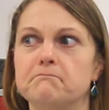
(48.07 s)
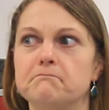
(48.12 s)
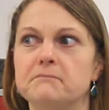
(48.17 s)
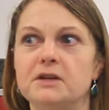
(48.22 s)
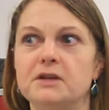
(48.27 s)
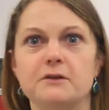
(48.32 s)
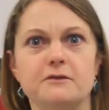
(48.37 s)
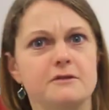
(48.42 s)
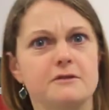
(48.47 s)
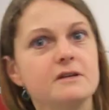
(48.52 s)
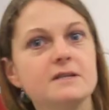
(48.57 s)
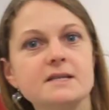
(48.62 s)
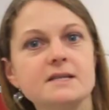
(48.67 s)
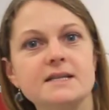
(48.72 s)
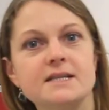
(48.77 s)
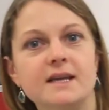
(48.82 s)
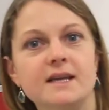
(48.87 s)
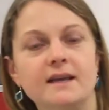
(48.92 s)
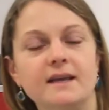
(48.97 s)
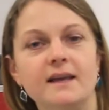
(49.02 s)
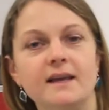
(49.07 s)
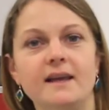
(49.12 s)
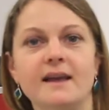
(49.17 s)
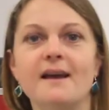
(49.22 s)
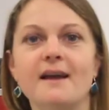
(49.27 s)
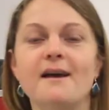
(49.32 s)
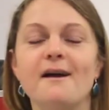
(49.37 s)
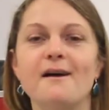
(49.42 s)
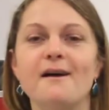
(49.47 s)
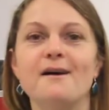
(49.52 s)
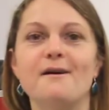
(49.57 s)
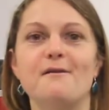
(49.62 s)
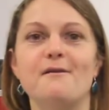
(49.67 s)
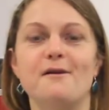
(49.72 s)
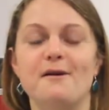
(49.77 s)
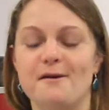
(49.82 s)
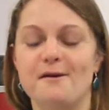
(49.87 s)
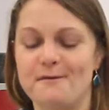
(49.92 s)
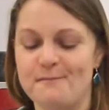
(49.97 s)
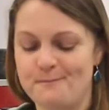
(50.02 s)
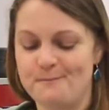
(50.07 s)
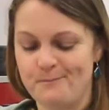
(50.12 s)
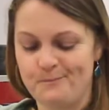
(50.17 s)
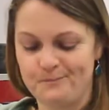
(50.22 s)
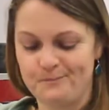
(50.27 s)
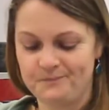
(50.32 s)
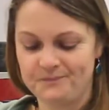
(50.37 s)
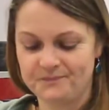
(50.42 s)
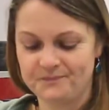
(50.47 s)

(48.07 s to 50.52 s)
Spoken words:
curiosity, and